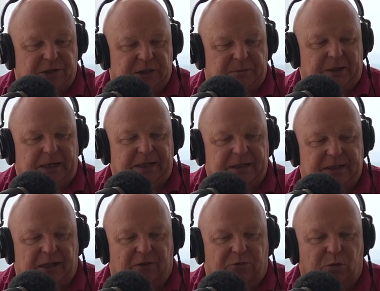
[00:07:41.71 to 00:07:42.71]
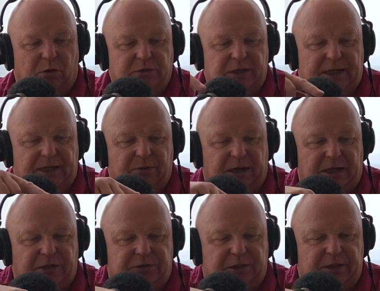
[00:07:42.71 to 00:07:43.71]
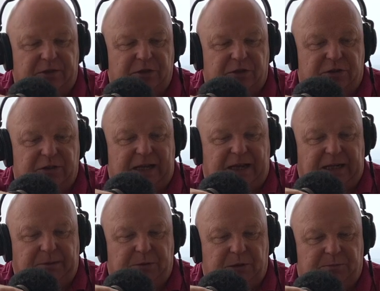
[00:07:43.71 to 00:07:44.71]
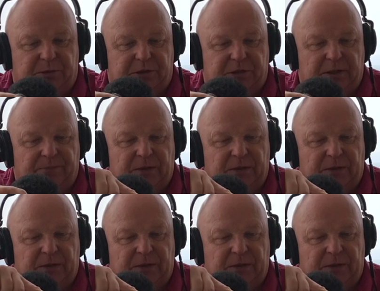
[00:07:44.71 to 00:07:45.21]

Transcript: Spain itself won't allow entry to just any purpose.